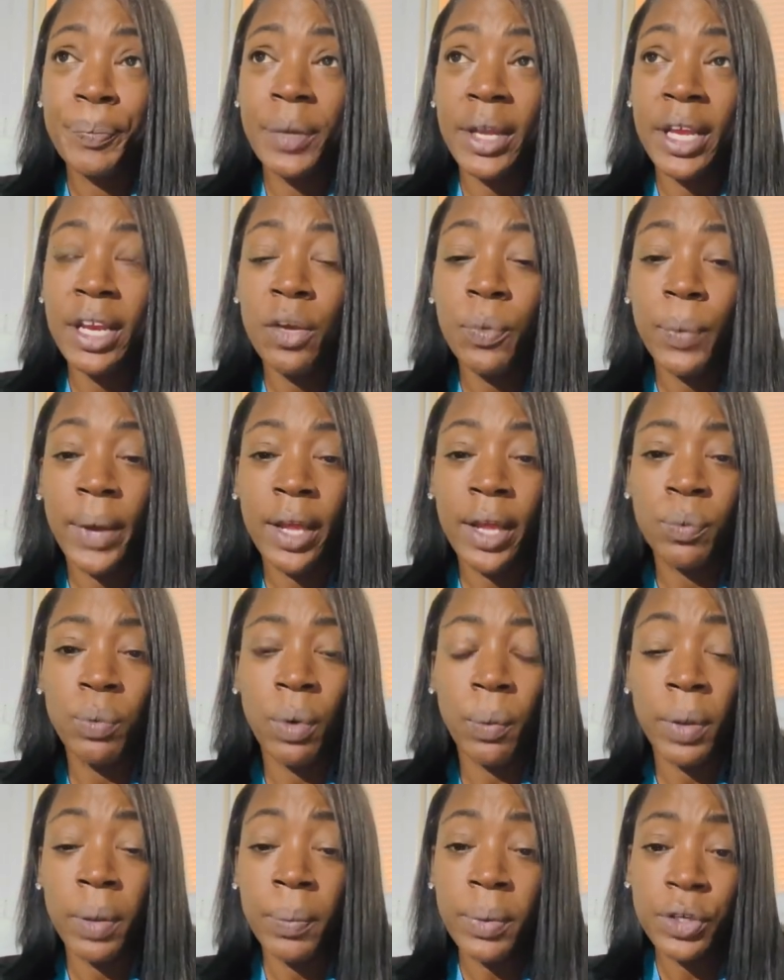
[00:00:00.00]
anyway,
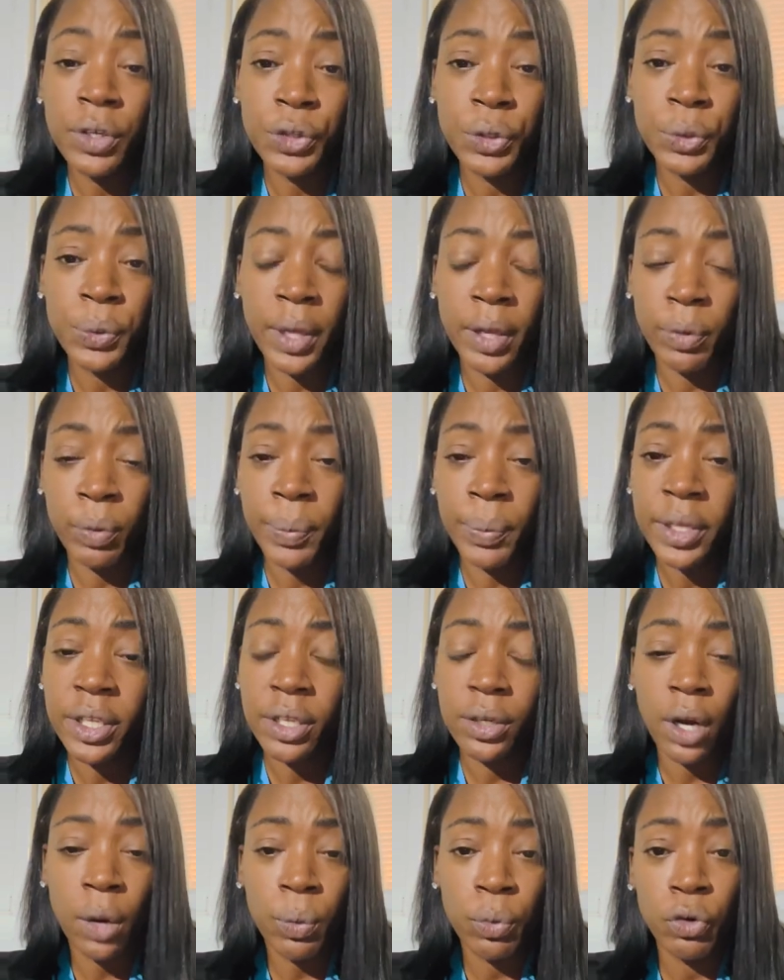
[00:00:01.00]
what we would do is we would
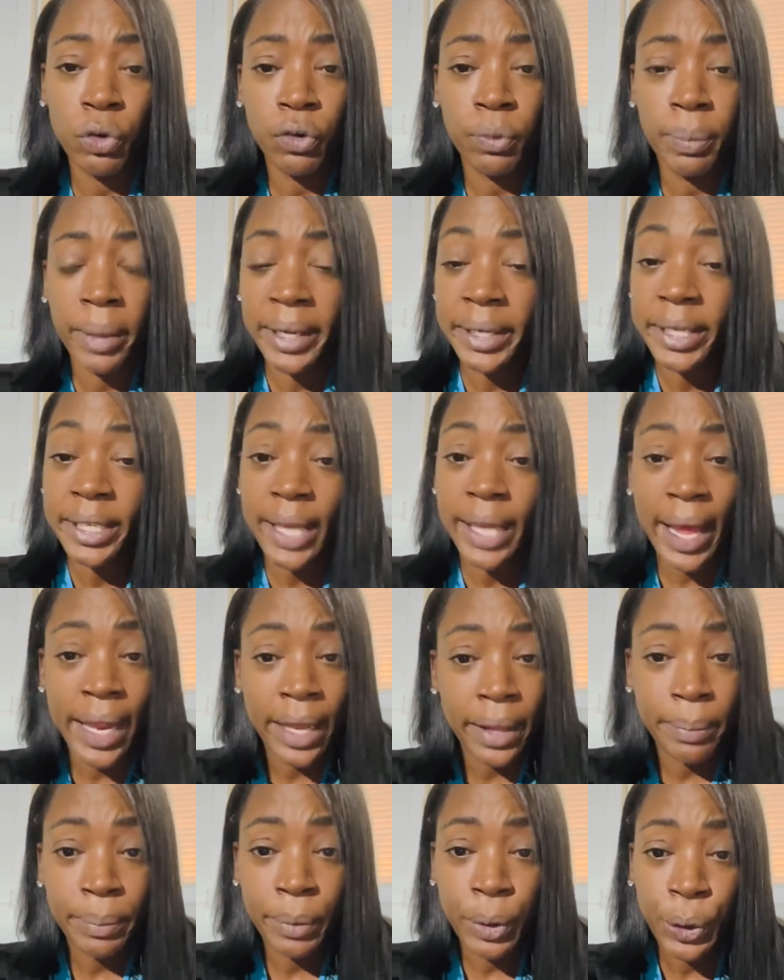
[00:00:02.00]
sit in our room in
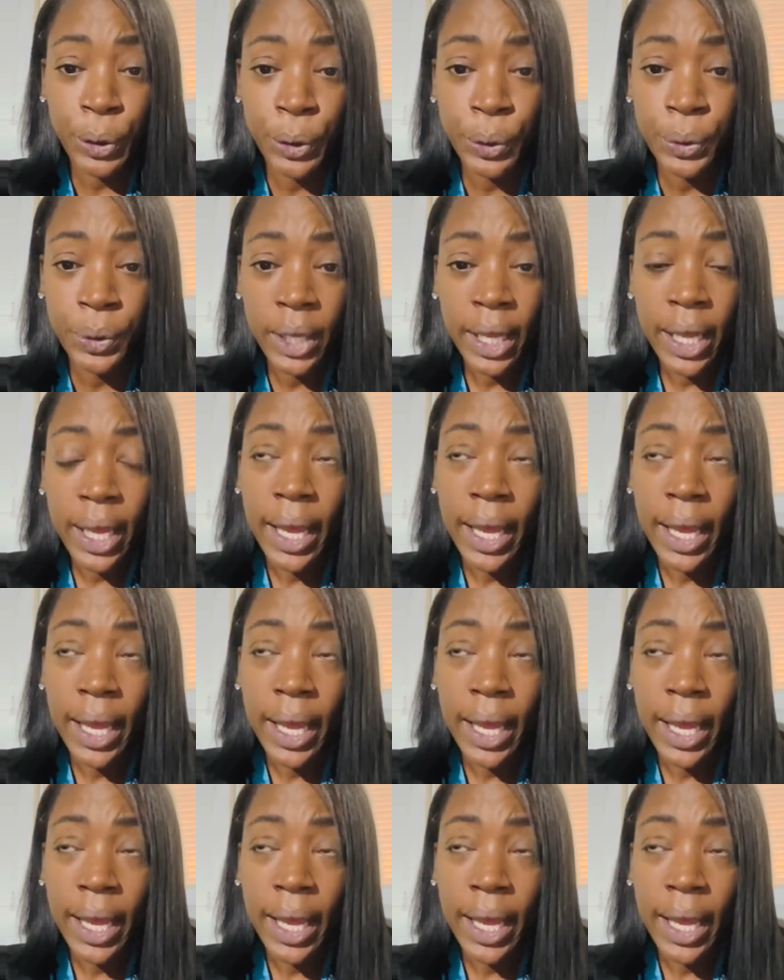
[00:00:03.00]
silent mode,